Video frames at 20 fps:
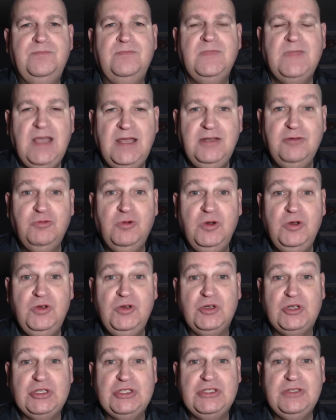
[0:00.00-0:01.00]
And it
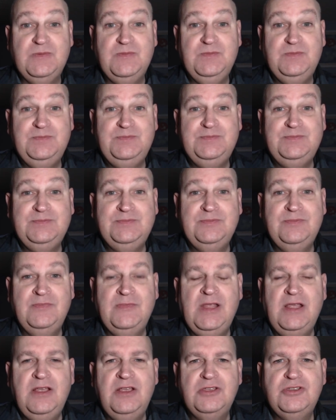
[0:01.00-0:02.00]
works.
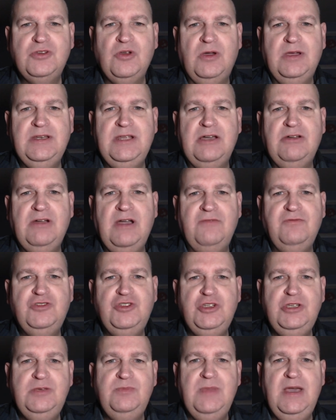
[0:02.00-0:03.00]
So I now have
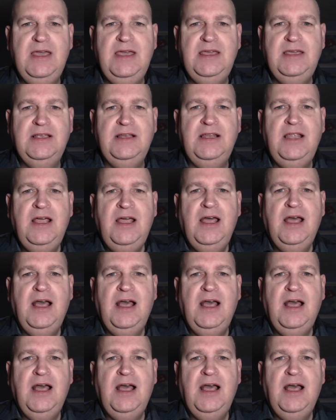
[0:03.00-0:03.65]
Gmail